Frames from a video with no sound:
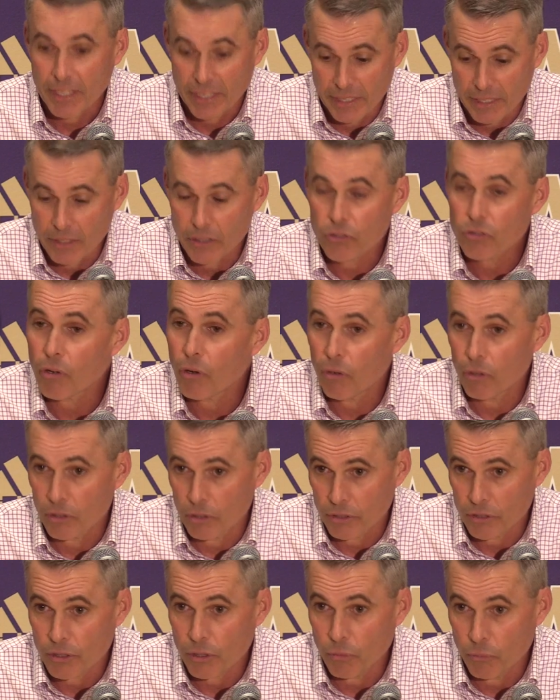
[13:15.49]
it is
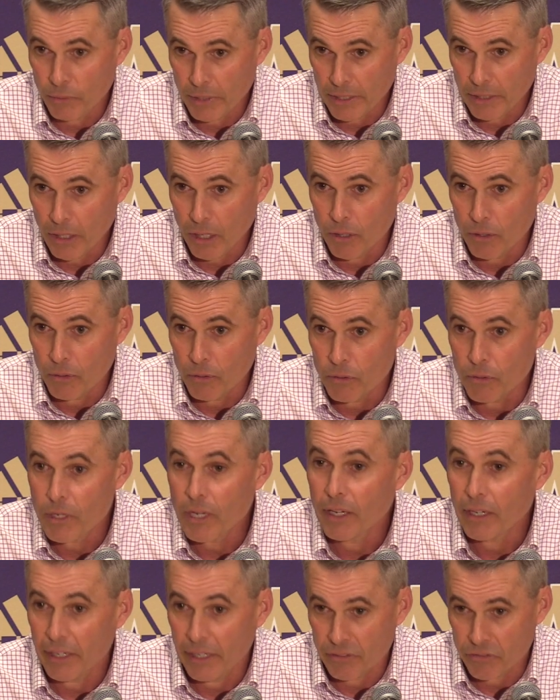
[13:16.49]
hard to reload
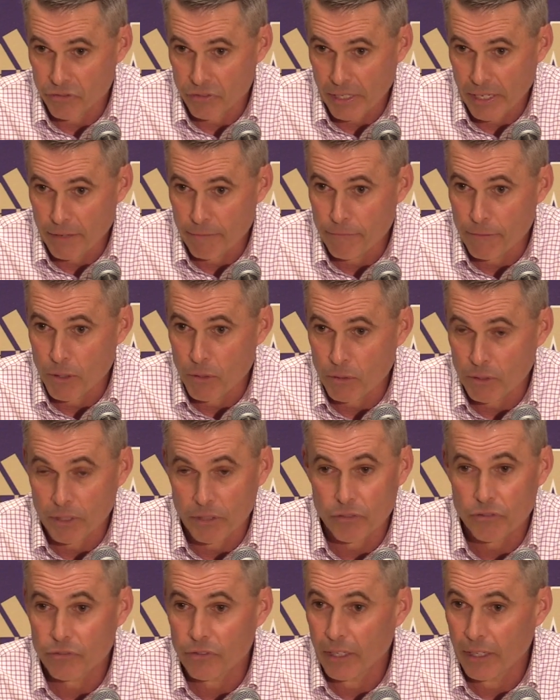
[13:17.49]
and stay
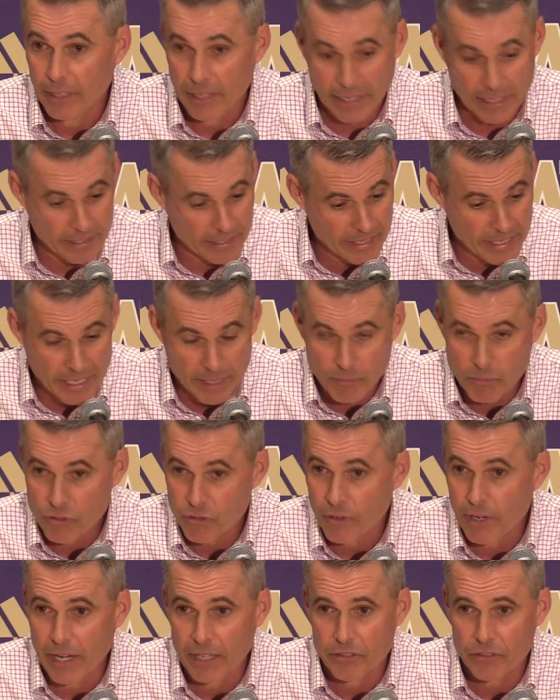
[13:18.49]
focused and keep
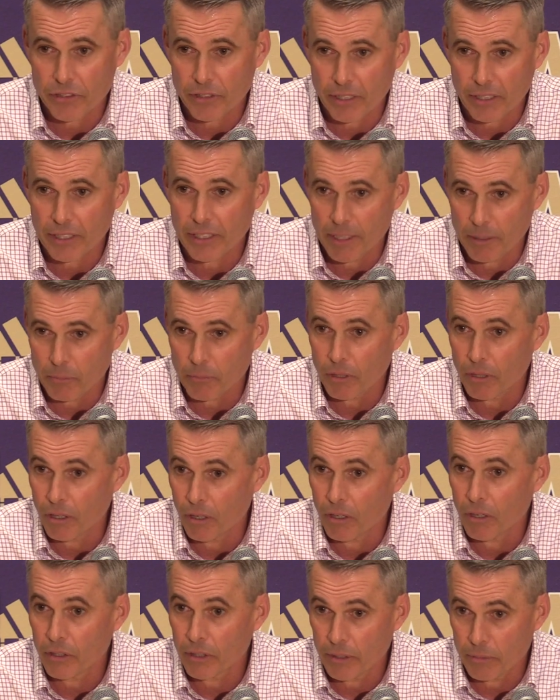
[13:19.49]
scratching and keep
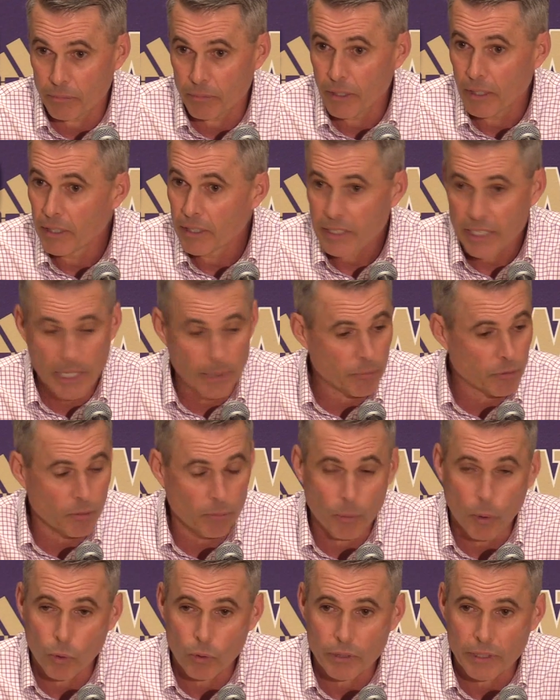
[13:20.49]
clawing and keep
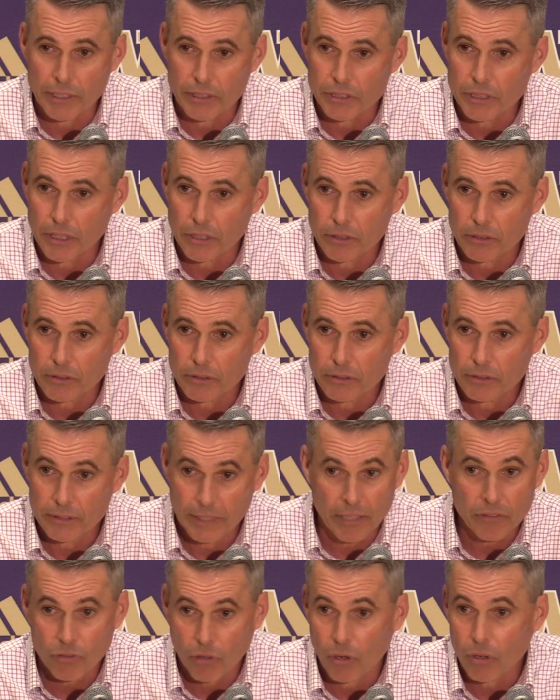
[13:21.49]
supporting each other.
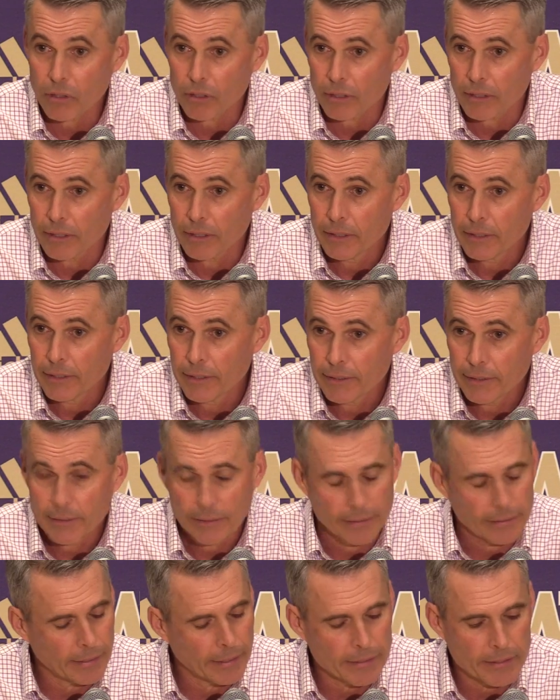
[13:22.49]
That's hard.
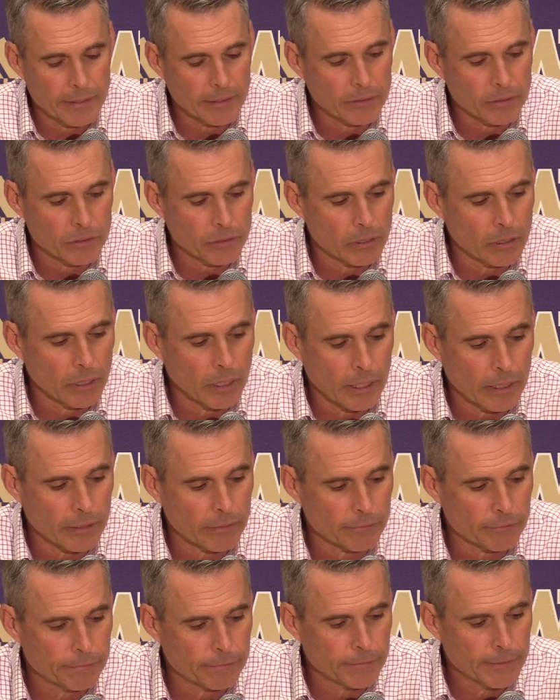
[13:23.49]
And I think there's a lot
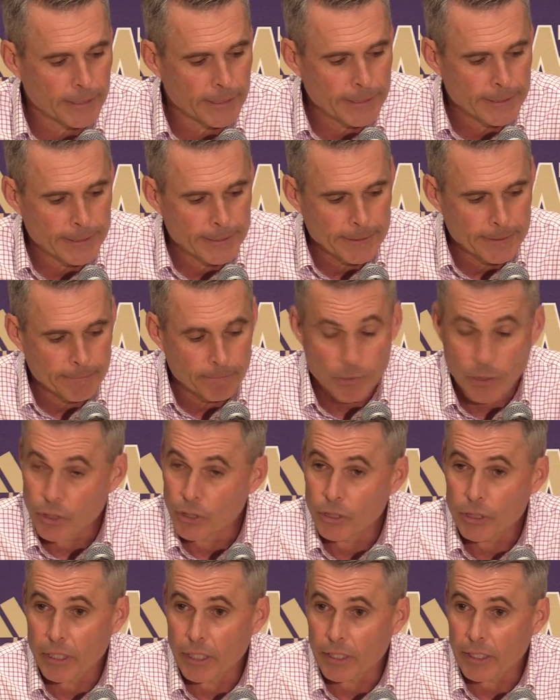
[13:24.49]
of
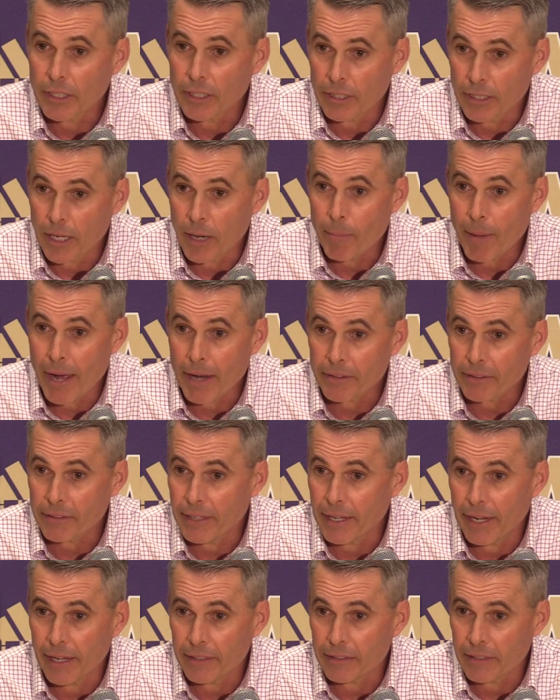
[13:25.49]
good that can come out of
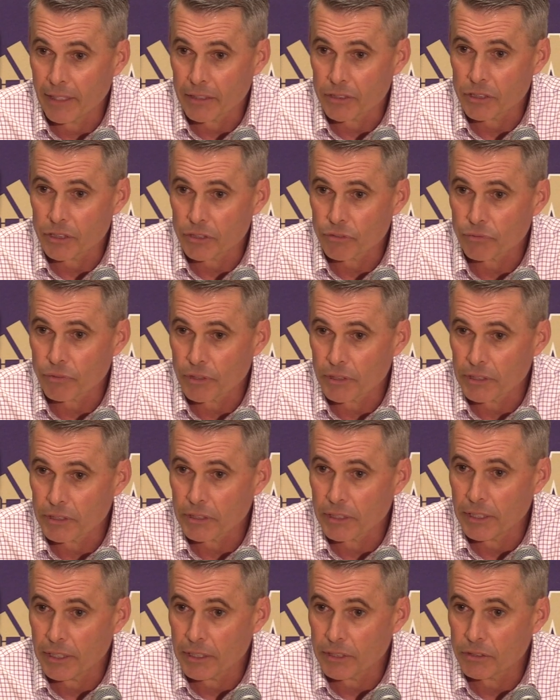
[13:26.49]
that, not just for these
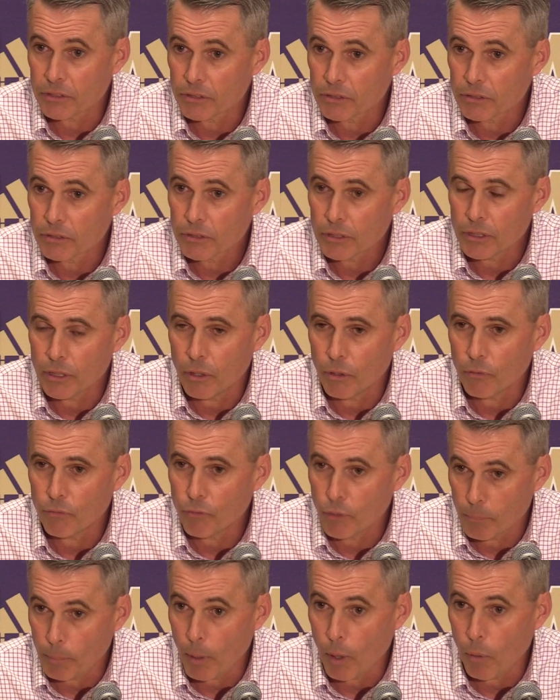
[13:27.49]
kids, you know,
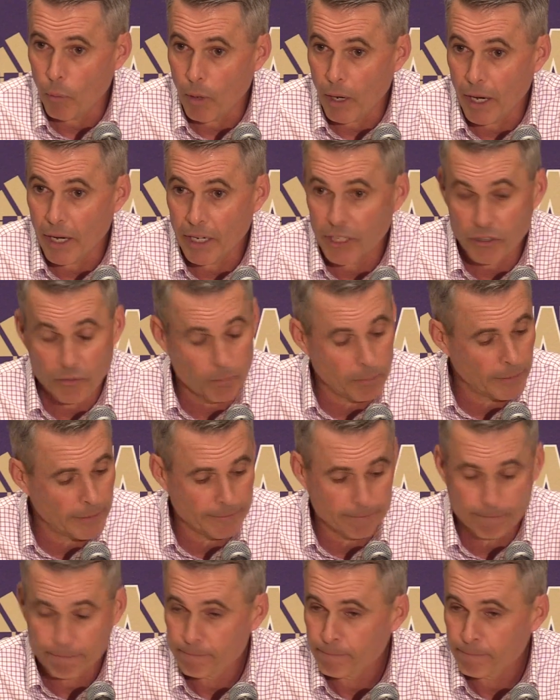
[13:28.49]
football-wise, but